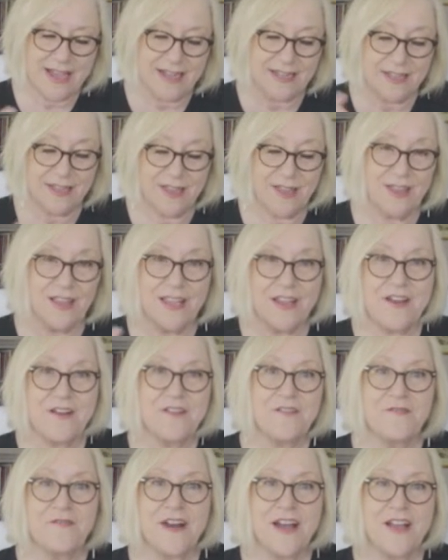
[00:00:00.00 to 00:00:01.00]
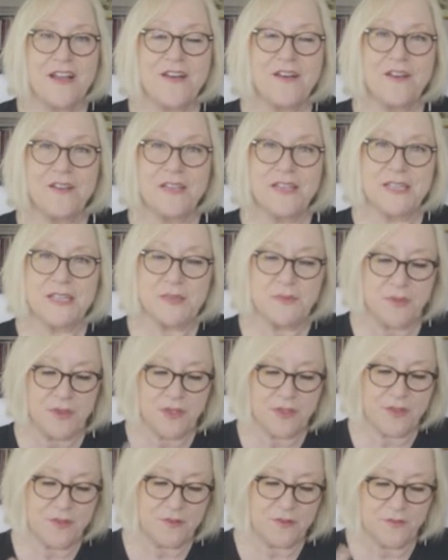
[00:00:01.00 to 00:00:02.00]
clarify all these
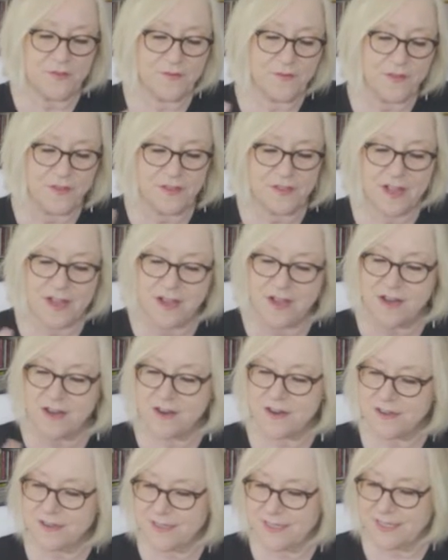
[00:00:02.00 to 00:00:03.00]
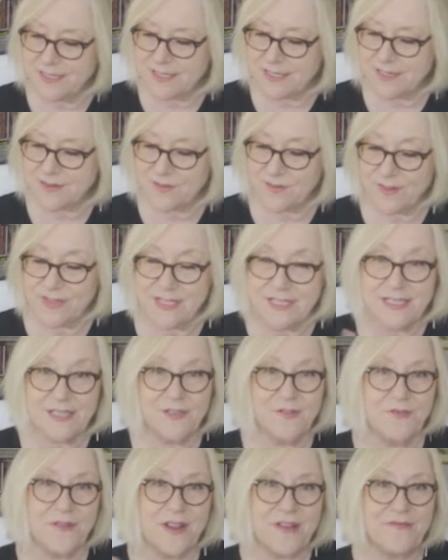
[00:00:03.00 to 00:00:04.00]
beautiful cards. This is a
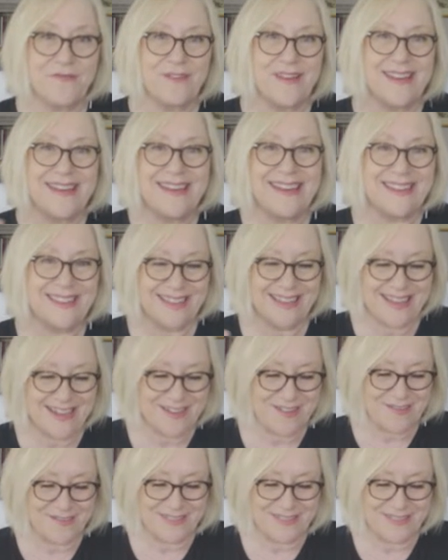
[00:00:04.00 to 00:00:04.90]
great reading, Leo.